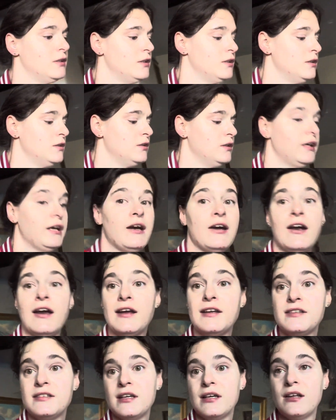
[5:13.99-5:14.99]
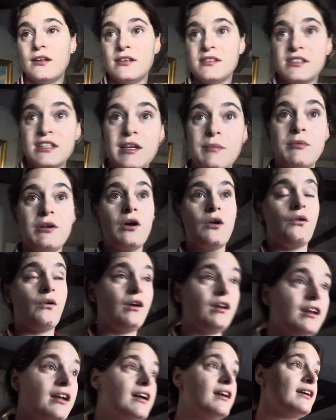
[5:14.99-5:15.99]
All right, let's keep going,
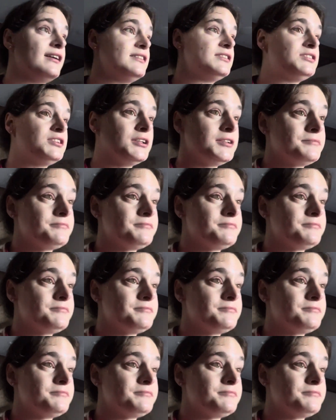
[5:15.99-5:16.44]
guys.